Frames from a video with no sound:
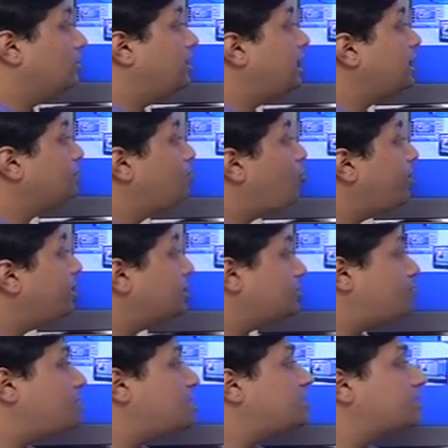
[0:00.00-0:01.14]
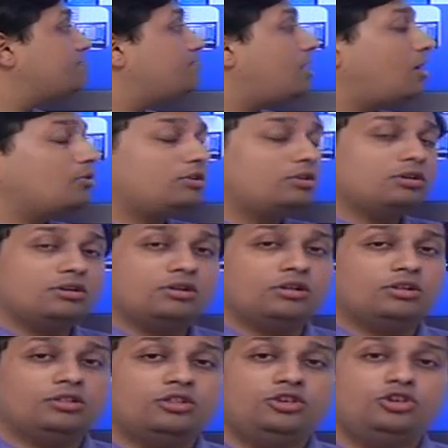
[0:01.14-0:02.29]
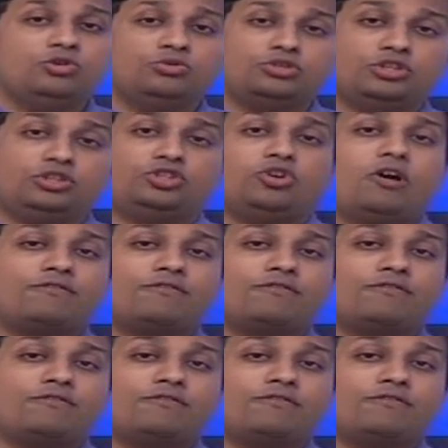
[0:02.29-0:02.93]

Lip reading: The next point speaks about the usage